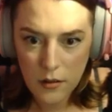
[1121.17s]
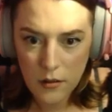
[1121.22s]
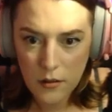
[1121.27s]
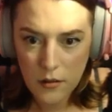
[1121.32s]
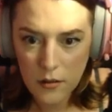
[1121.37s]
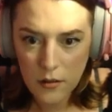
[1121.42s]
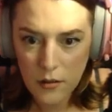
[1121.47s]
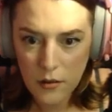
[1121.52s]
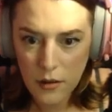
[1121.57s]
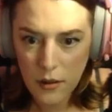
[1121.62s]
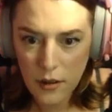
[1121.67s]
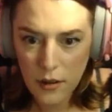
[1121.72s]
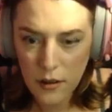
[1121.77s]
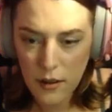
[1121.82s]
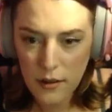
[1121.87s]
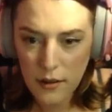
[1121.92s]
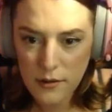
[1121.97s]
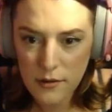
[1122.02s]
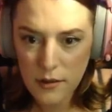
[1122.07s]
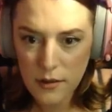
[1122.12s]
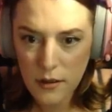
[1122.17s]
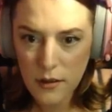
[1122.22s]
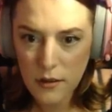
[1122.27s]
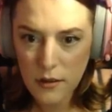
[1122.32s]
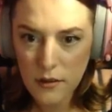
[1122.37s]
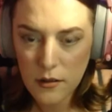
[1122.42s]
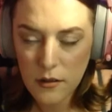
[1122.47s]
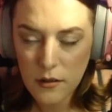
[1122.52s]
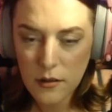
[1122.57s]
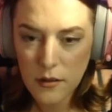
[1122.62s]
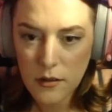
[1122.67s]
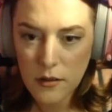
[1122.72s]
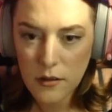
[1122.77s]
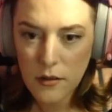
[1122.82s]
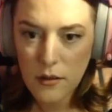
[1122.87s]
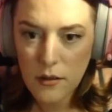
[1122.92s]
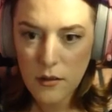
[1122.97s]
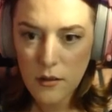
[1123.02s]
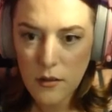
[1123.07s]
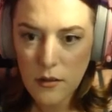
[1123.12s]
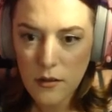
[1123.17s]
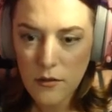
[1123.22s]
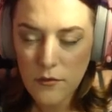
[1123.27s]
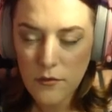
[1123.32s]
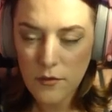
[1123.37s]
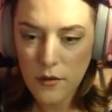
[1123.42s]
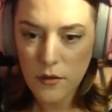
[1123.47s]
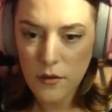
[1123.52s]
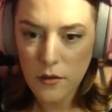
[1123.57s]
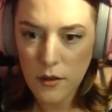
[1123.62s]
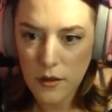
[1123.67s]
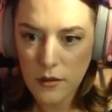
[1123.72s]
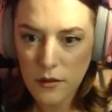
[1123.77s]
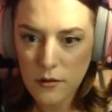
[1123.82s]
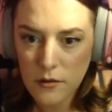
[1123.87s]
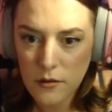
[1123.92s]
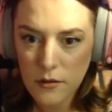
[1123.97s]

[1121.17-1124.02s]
Okay, that's it. Fine.